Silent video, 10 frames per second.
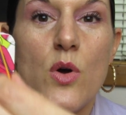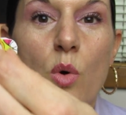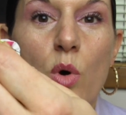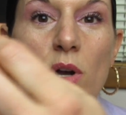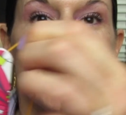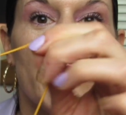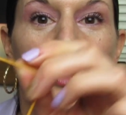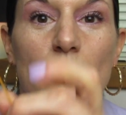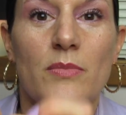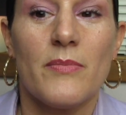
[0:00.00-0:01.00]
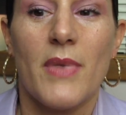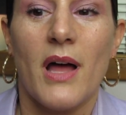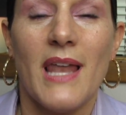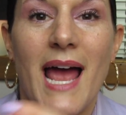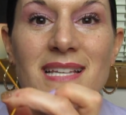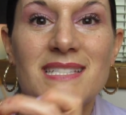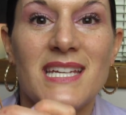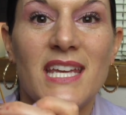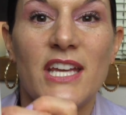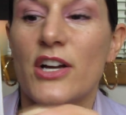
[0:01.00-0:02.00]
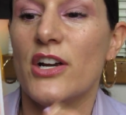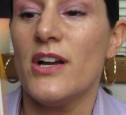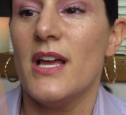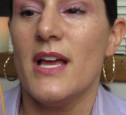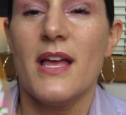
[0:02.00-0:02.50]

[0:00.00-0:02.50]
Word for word: or a little elastic here.